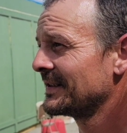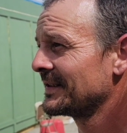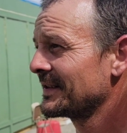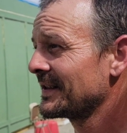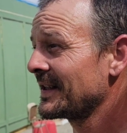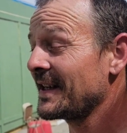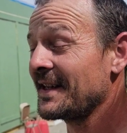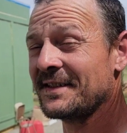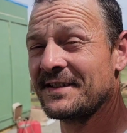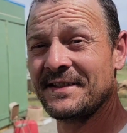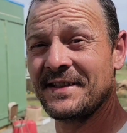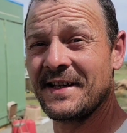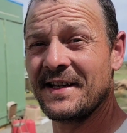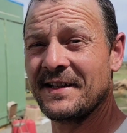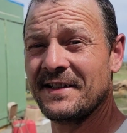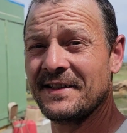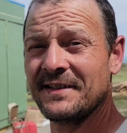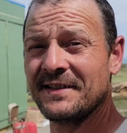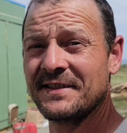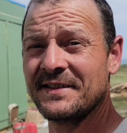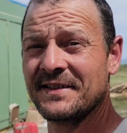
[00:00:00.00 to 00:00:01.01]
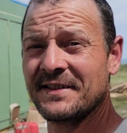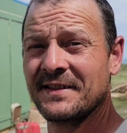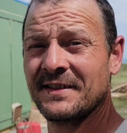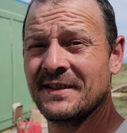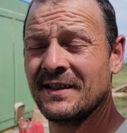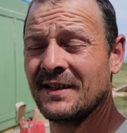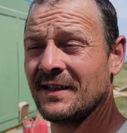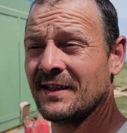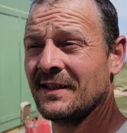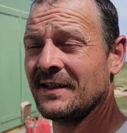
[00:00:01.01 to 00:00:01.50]
This is
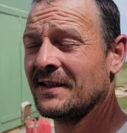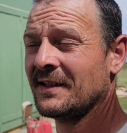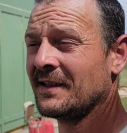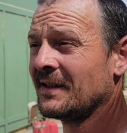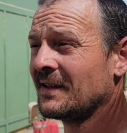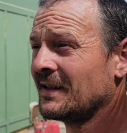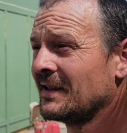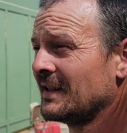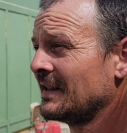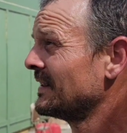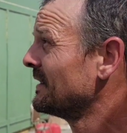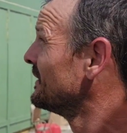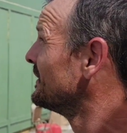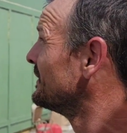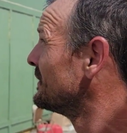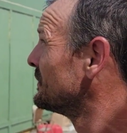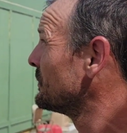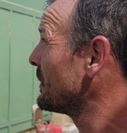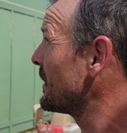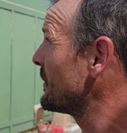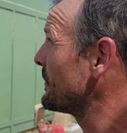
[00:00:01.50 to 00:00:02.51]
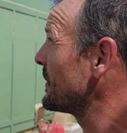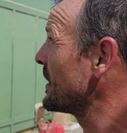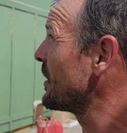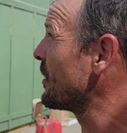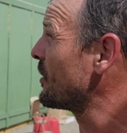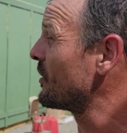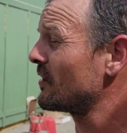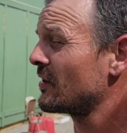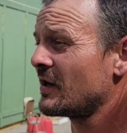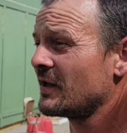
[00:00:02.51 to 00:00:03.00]
where we
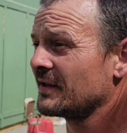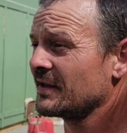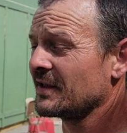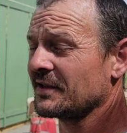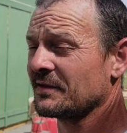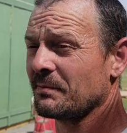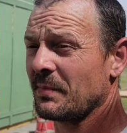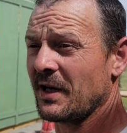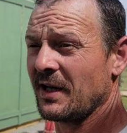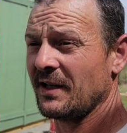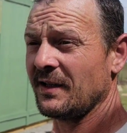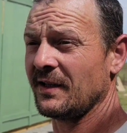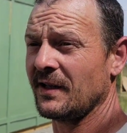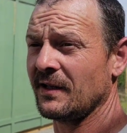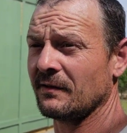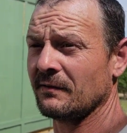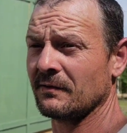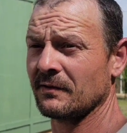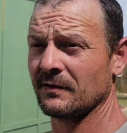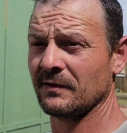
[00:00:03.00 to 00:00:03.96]
are on this painting.